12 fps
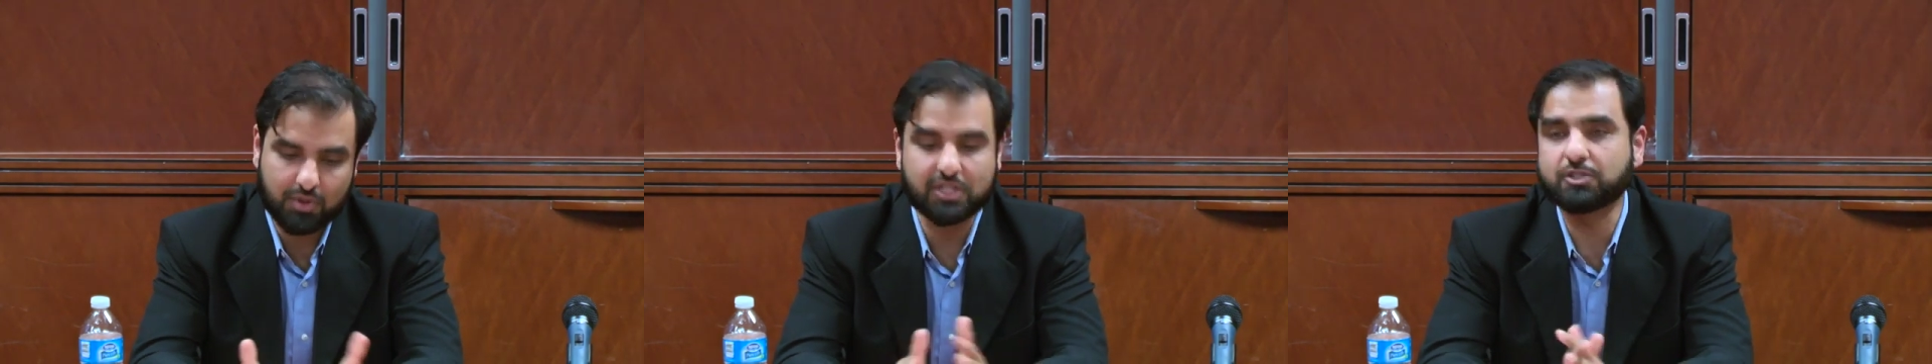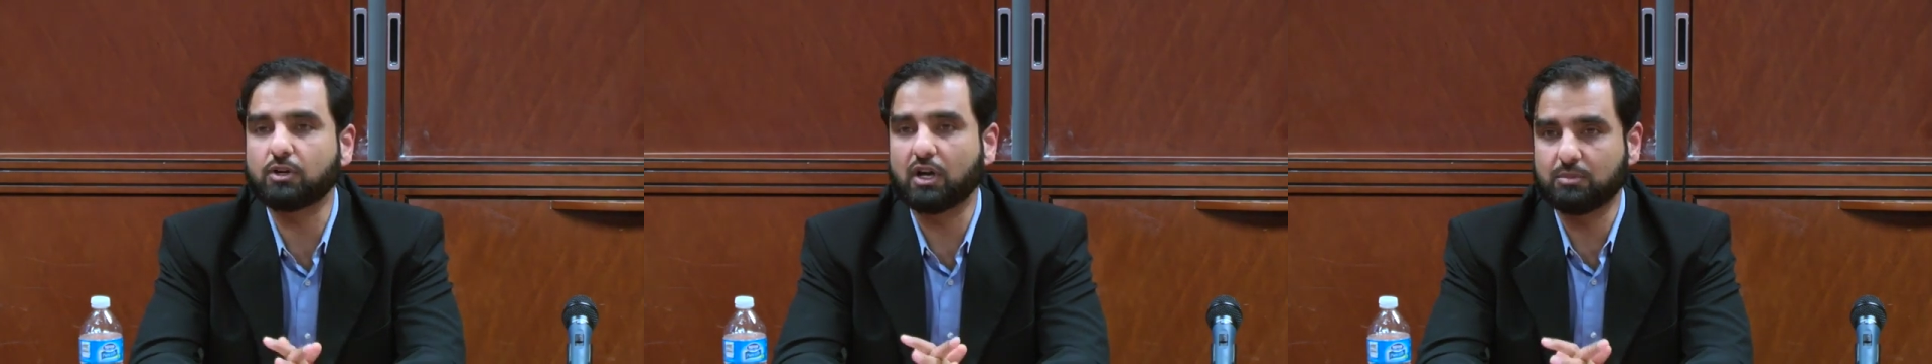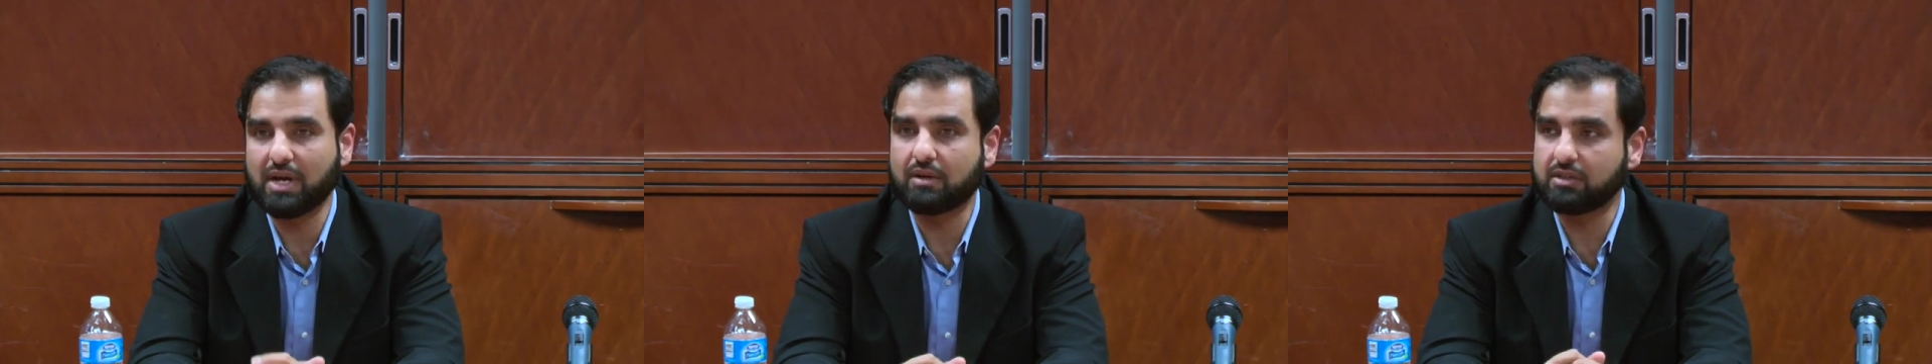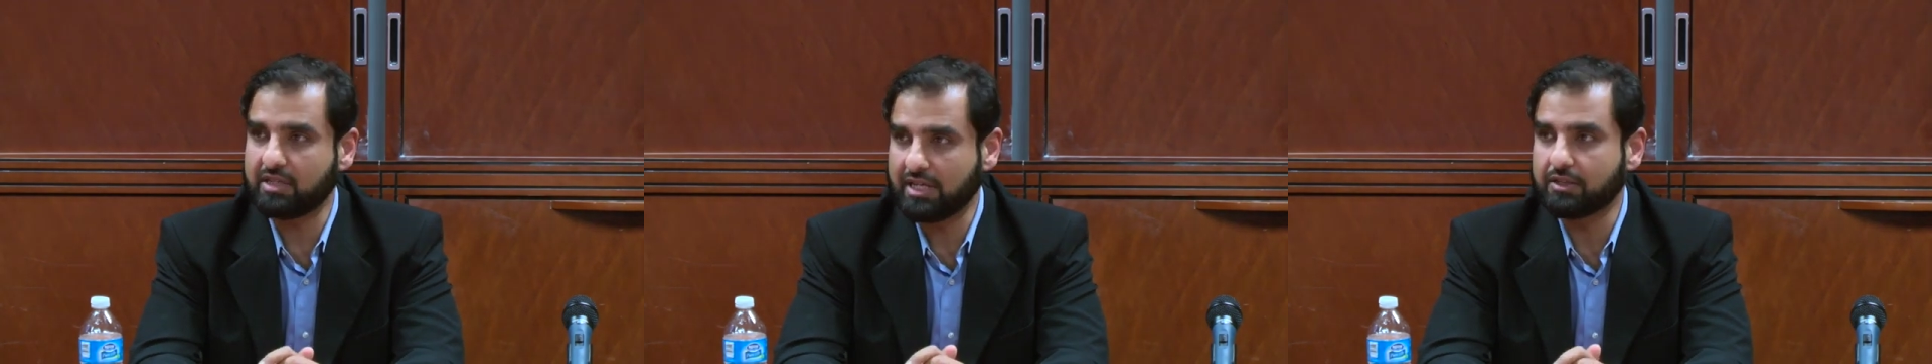we can talk
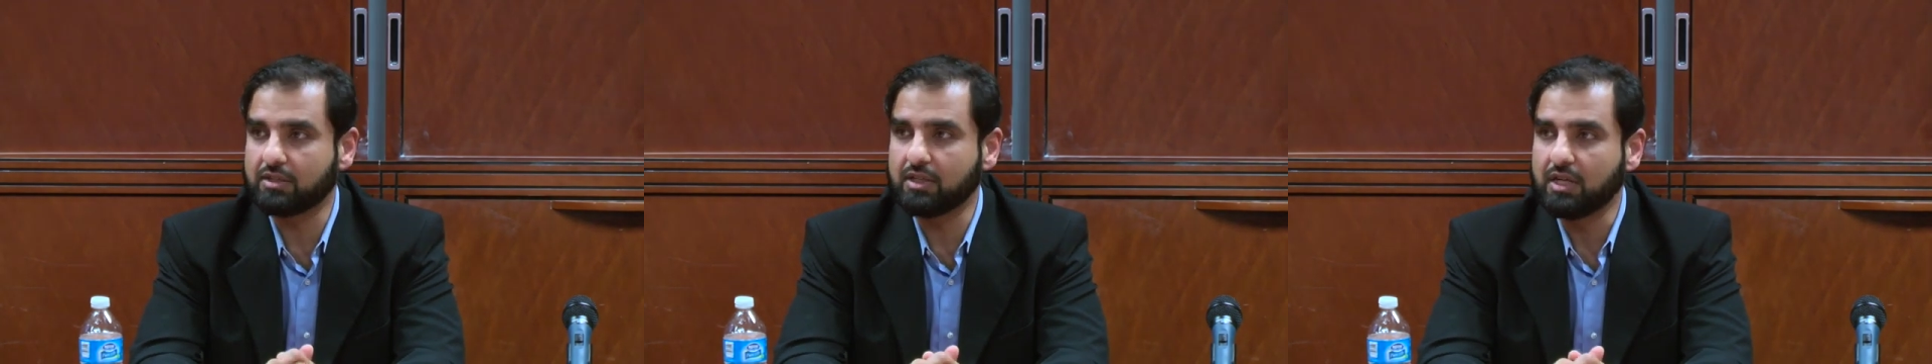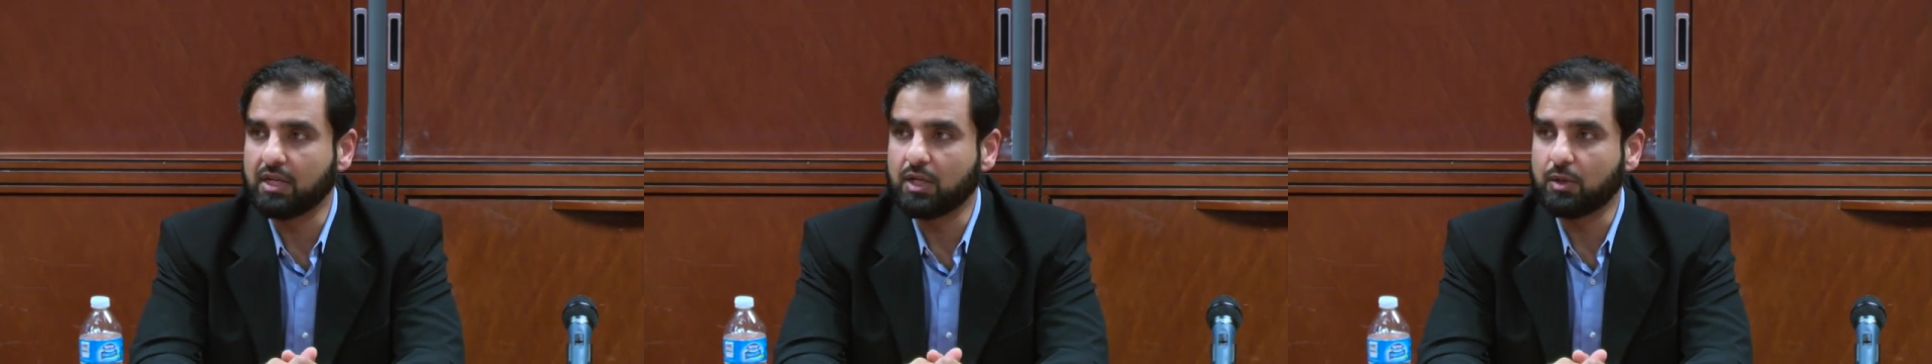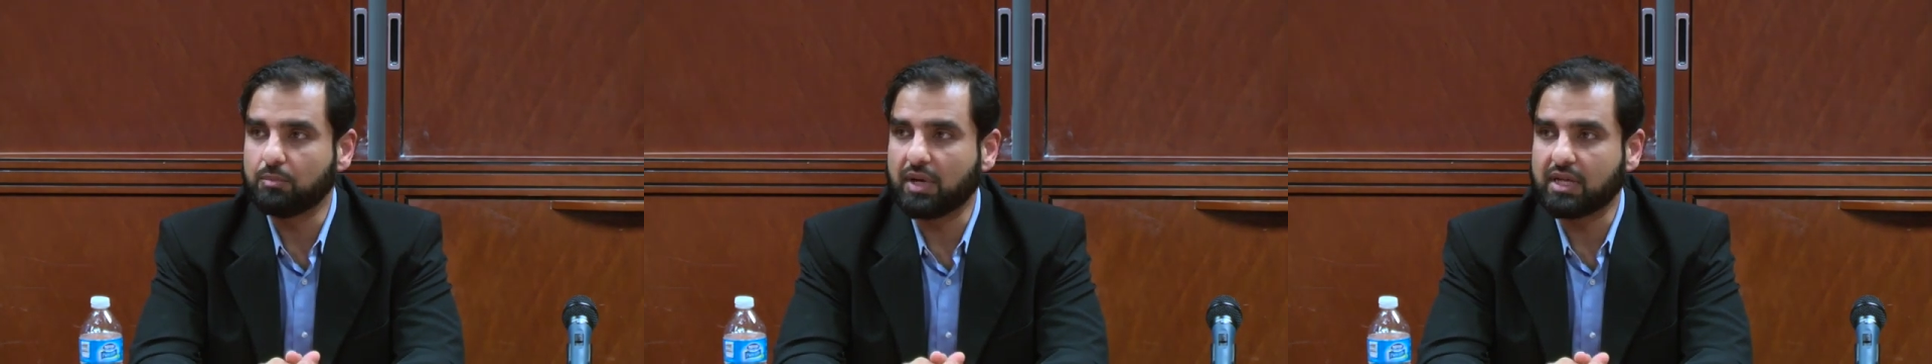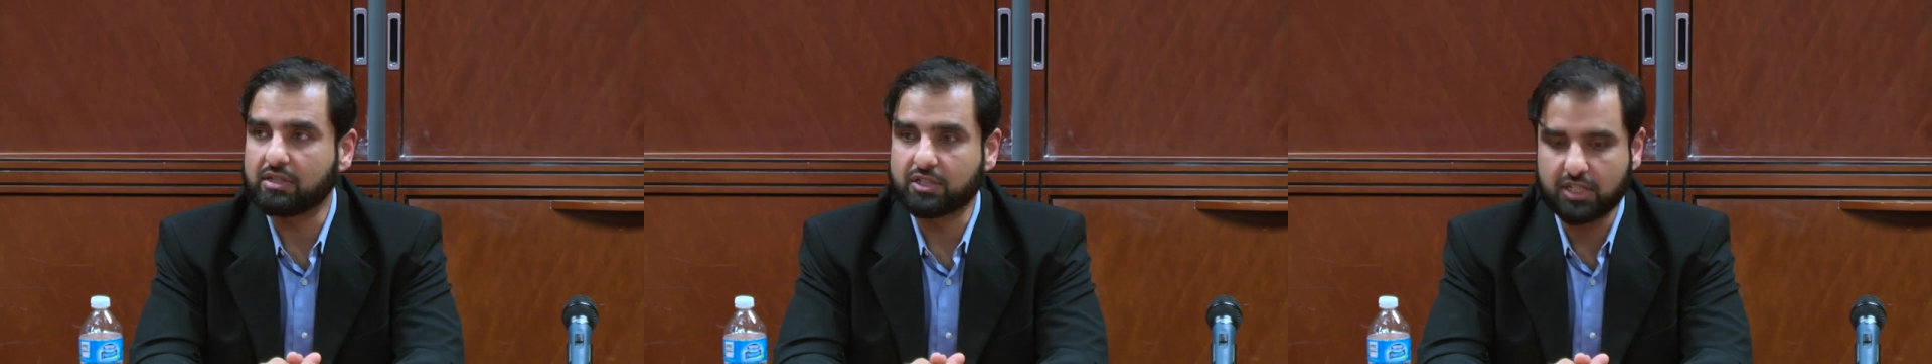about it later,
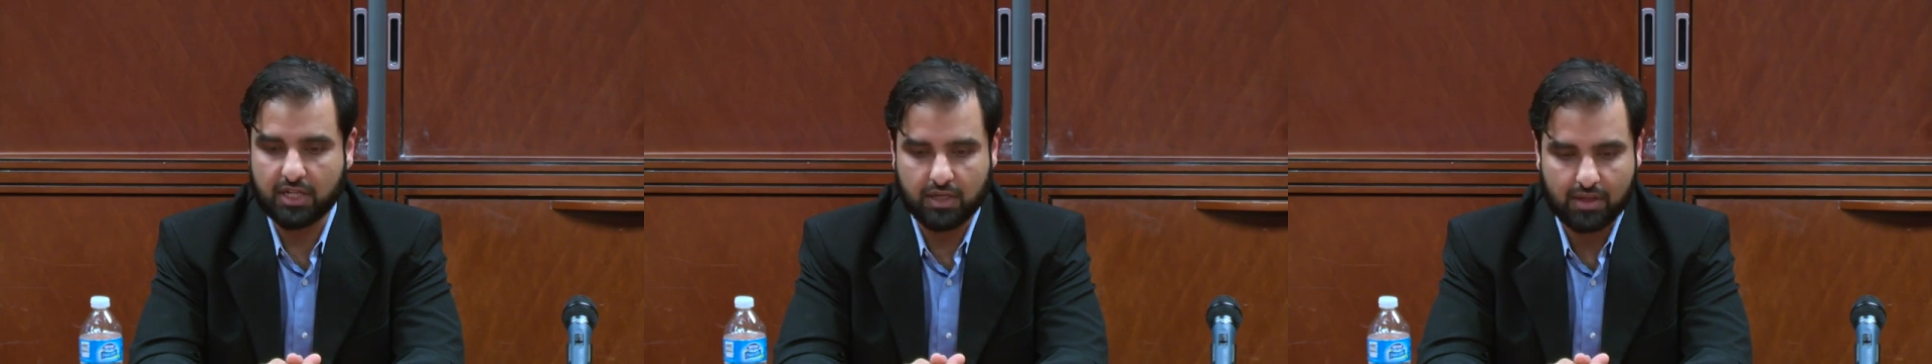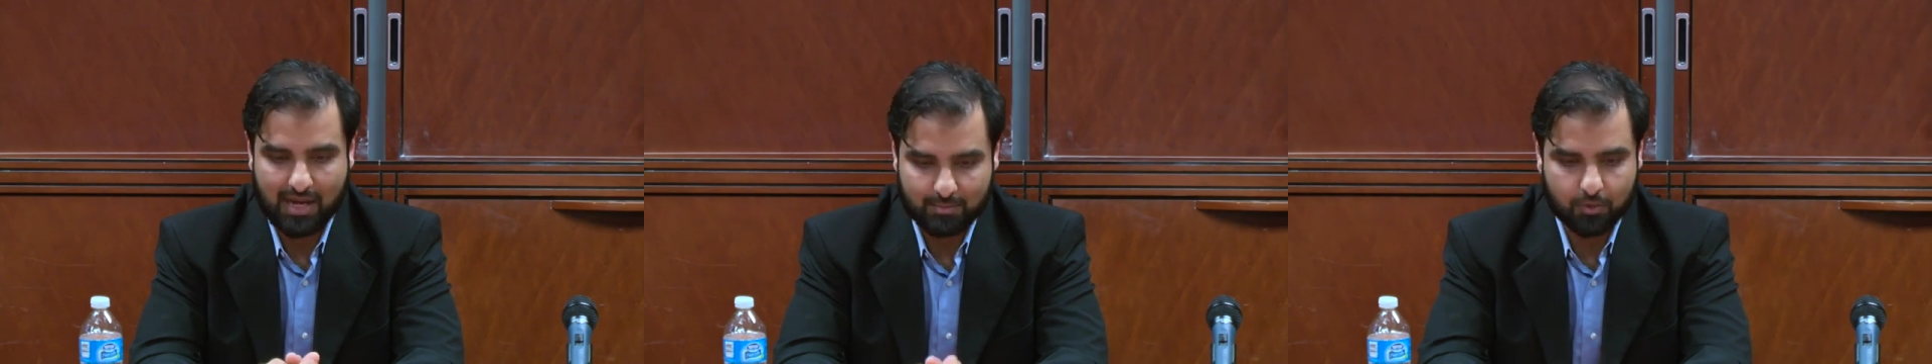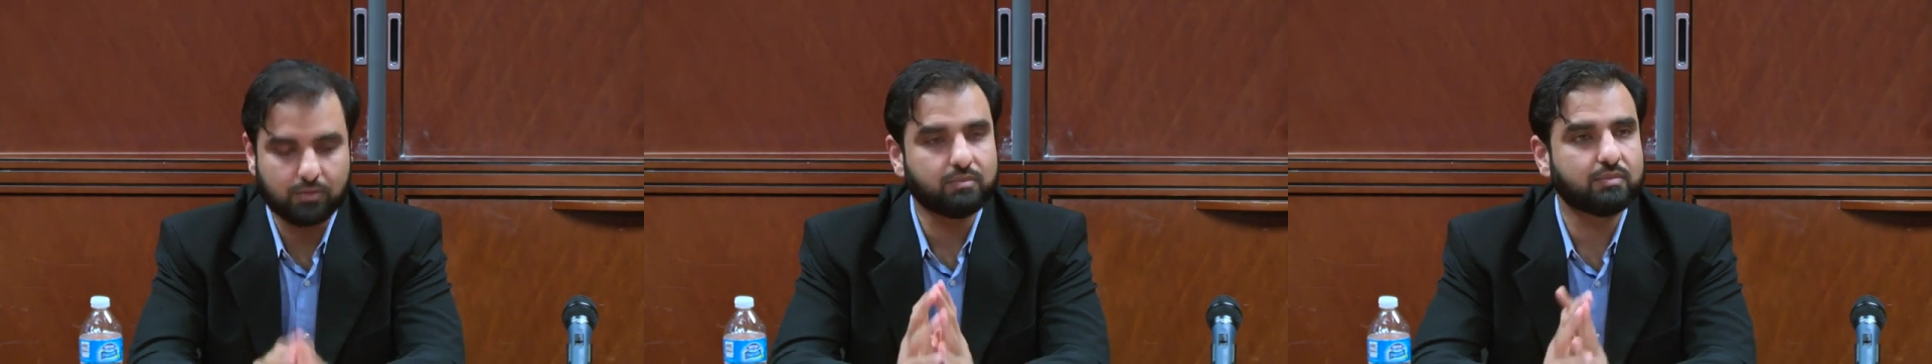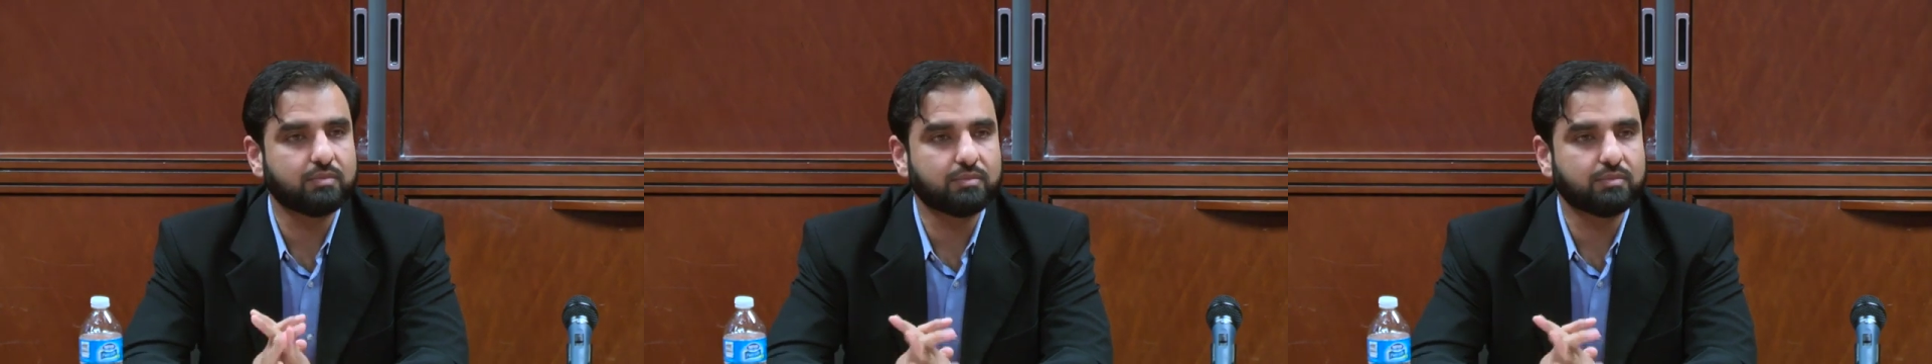but I would